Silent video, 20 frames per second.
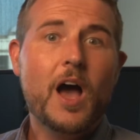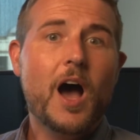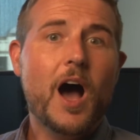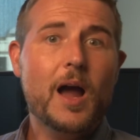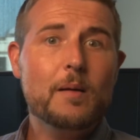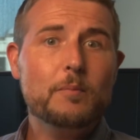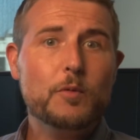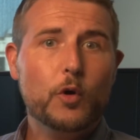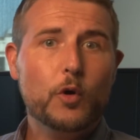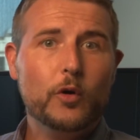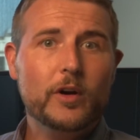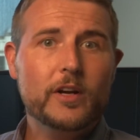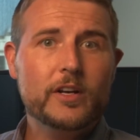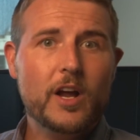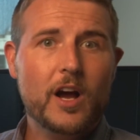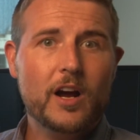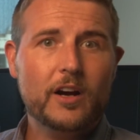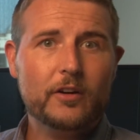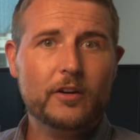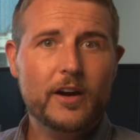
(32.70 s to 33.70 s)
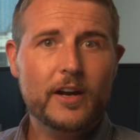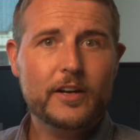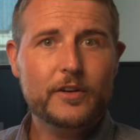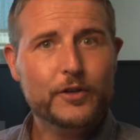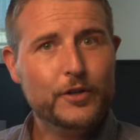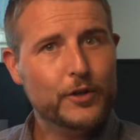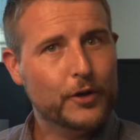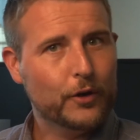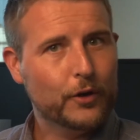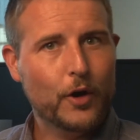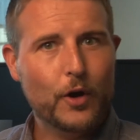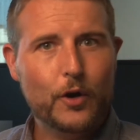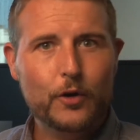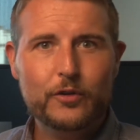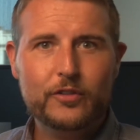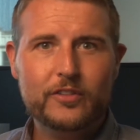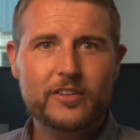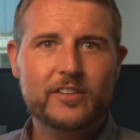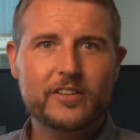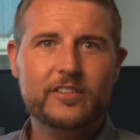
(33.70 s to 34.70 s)
I'm Corey Nachreiner, your
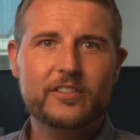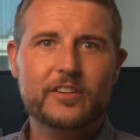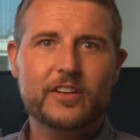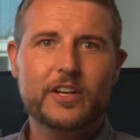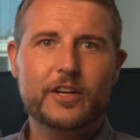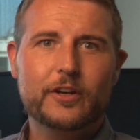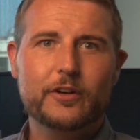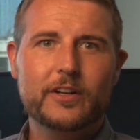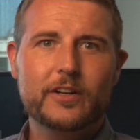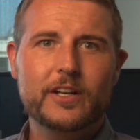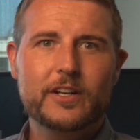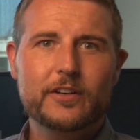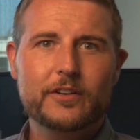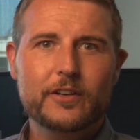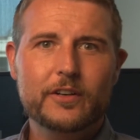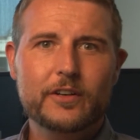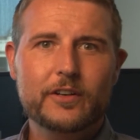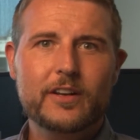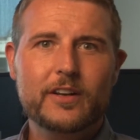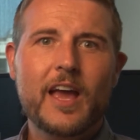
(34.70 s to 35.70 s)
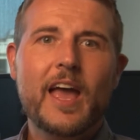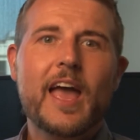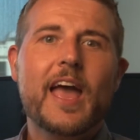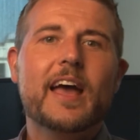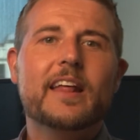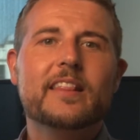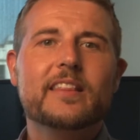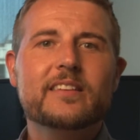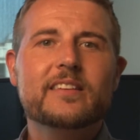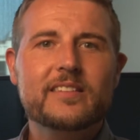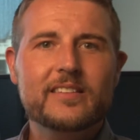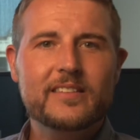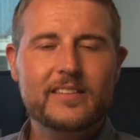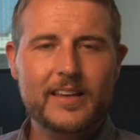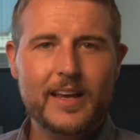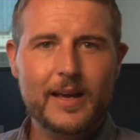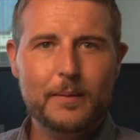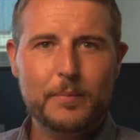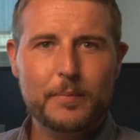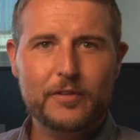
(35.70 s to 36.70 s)
host and security nerd, and this is
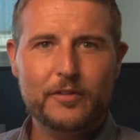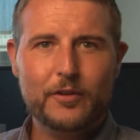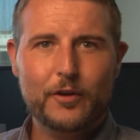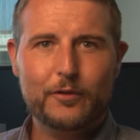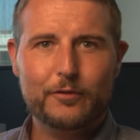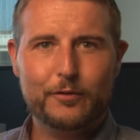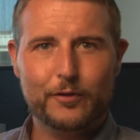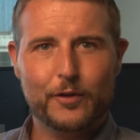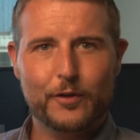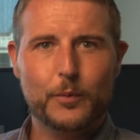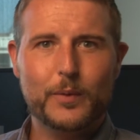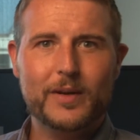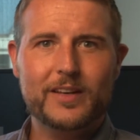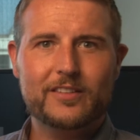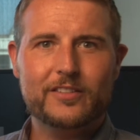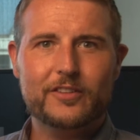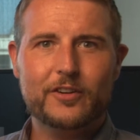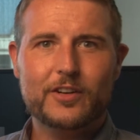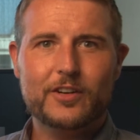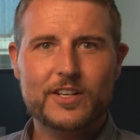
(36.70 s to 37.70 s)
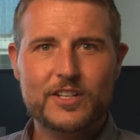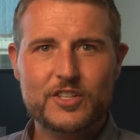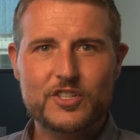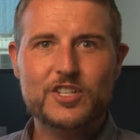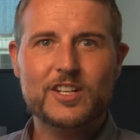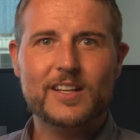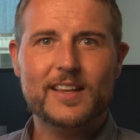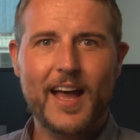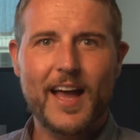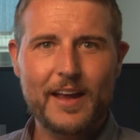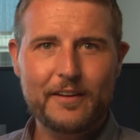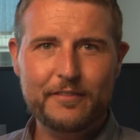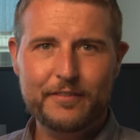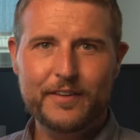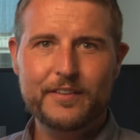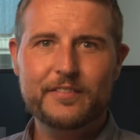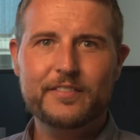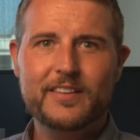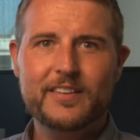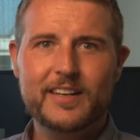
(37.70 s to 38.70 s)
the episode for the week starting July
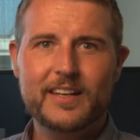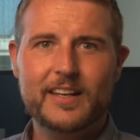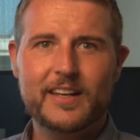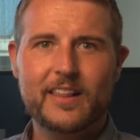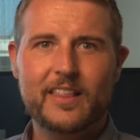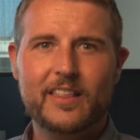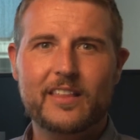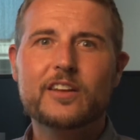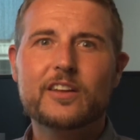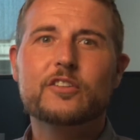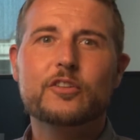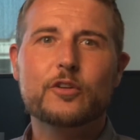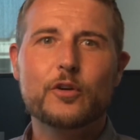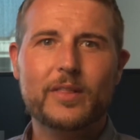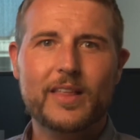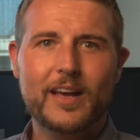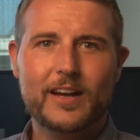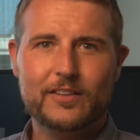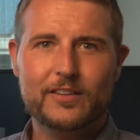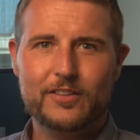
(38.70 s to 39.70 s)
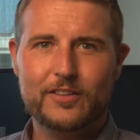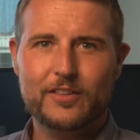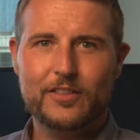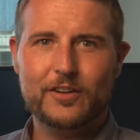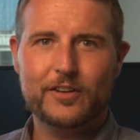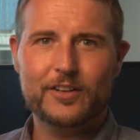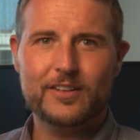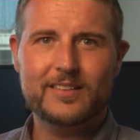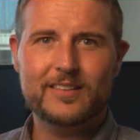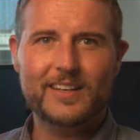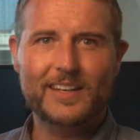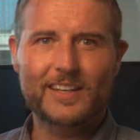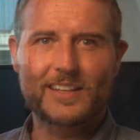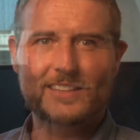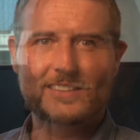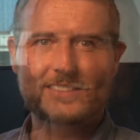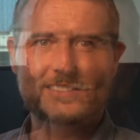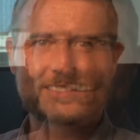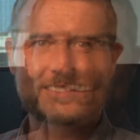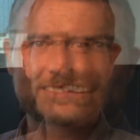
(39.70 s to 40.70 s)
15th, 2013.